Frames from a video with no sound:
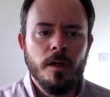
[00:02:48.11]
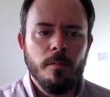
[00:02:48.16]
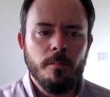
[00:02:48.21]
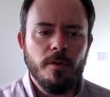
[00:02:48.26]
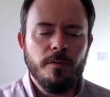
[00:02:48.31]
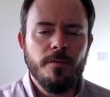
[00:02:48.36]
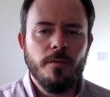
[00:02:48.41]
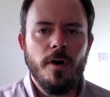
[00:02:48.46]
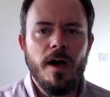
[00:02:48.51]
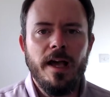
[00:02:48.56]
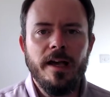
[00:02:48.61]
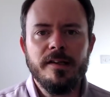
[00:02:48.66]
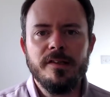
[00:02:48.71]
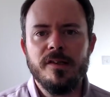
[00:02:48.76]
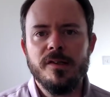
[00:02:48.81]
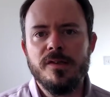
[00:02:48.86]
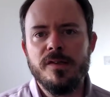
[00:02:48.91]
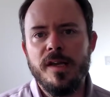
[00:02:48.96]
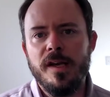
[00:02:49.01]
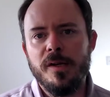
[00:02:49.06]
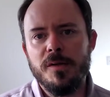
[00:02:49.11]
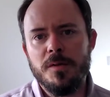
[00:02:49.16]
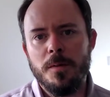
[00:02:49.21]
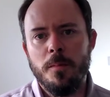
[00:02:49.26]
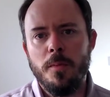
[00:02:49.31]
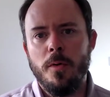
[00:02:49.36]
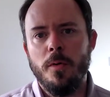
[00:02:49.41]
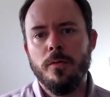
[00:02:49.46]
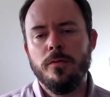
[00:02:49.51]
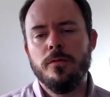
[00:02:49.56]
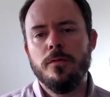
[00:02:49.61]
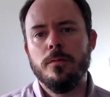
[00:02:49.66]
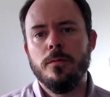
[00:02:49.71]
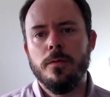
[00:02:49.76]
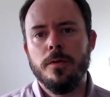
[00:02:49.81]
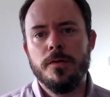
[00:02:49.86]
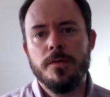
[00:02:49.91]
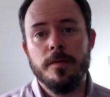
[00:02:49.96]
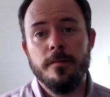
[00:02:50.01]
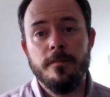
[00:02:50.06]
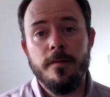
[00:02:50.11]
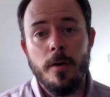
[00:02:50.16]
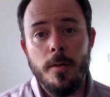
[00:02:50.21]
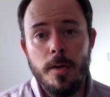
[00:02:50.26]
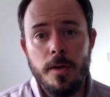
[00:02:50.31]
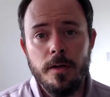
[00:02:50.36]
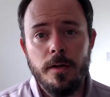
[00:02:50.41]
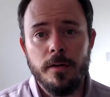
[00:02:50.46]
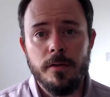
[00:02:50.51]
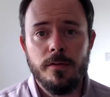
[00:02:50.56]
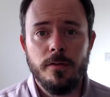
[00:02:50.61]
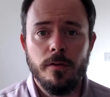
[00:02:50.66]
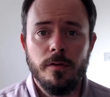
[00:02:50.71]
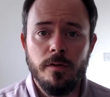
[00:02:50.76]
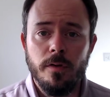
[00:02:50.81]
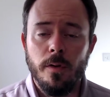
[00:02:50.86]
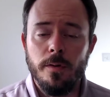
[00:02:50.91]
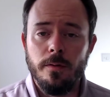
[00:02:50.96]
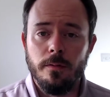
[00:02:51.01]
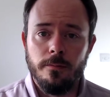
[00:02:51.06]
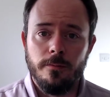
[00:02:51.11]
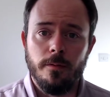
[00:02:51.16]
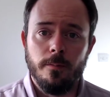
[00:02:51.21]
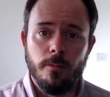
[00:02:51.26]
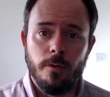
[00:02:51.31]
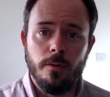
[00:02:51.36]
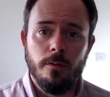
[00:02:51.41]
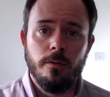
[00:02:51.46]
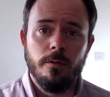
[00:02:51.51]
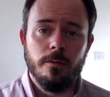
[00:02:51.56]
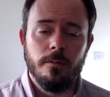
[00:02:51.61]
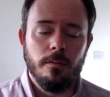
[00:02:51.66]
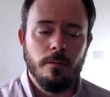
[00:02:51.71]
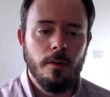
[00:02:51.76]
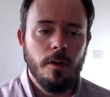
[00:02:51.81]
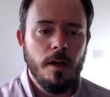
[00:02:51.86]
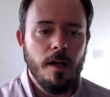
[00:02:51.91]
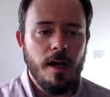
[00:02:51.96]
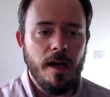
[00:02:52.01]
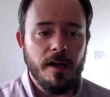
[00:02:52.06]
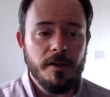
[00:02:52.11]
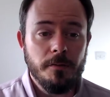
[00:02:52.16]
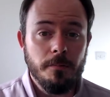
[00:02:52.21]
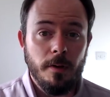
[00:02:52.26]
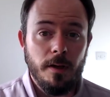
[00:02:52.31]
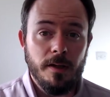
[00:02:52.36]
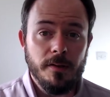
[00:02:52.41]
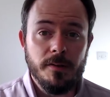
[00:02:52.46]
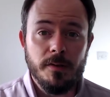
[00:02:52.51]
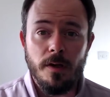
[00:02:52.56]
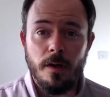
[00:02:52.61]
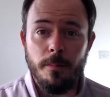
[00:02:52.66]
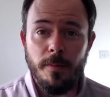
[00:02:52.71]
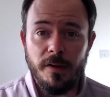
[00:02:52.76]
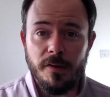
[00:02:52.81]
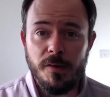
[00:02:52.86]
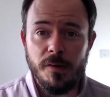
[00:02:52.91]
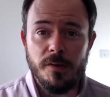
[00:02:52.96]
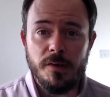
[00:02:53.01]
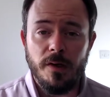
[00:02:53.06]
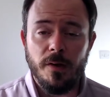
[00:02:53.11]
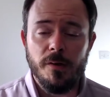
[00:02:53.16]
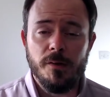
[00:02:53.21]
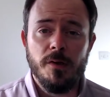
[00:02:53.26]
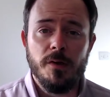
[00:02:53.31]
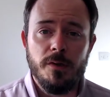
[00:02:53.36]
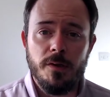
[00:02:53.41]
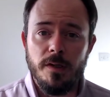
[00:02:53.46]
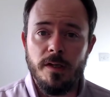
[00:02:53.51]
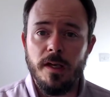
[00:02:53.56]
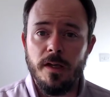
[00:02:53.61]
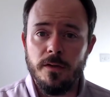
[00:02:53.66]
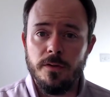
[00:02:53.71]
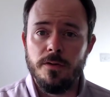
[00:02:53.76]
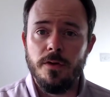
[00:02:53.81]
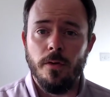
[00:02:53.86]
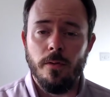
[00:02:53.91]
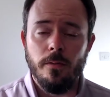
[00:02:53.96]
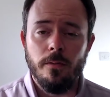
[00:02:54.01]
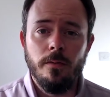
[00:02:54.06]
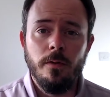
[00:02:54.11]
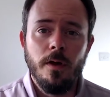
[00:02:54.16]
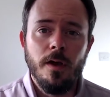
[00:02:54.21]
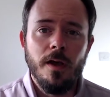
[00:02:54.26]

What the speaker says: But for XSS, I point towards a very nice tutorial from Google, as well as some exercises you can do.